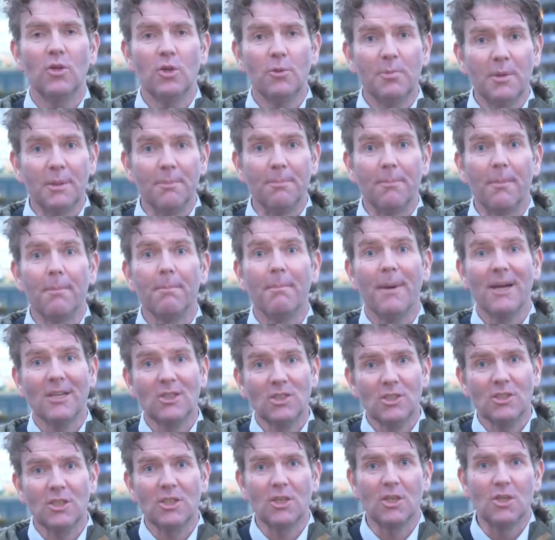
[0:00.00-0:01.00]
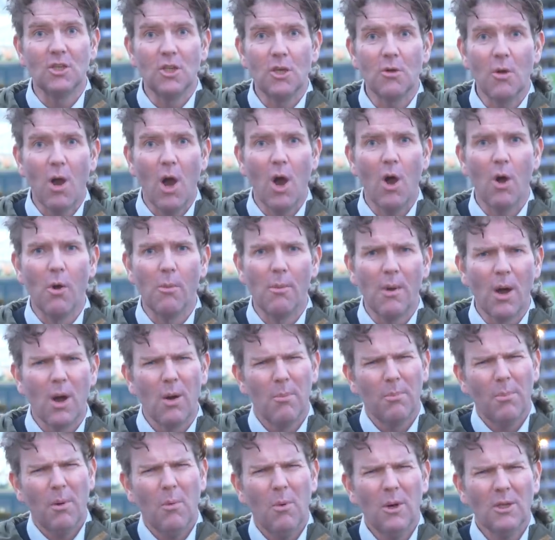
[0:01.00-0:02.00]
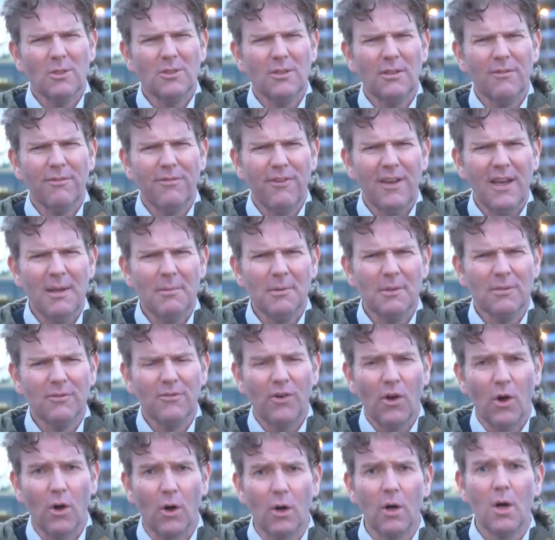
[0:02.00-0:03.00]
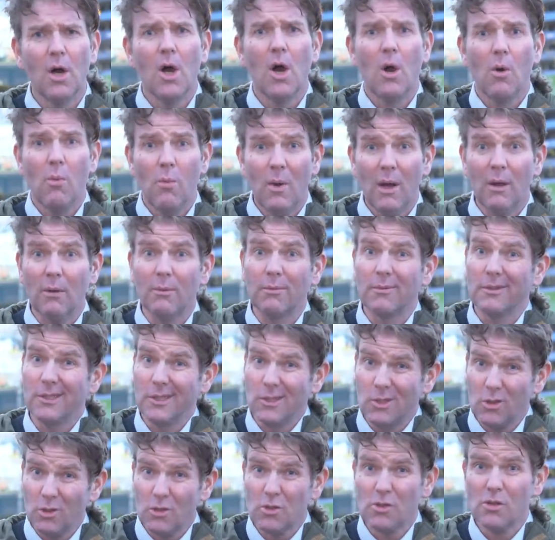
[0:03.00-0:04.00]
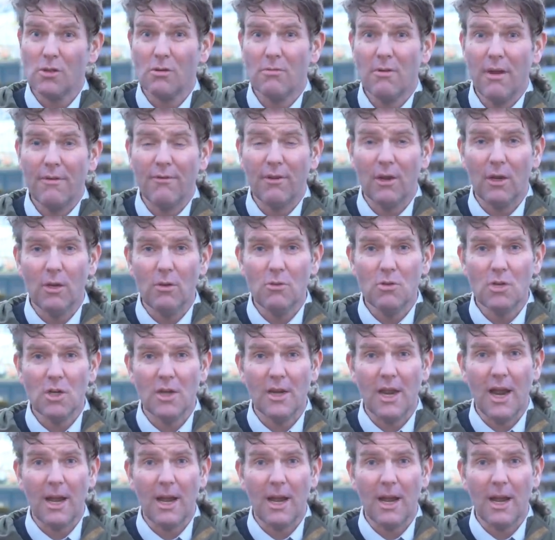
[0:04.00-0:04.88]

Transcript: Ruben, Manchester, your new home. But what's it famous for? Well, the Industrial Revolution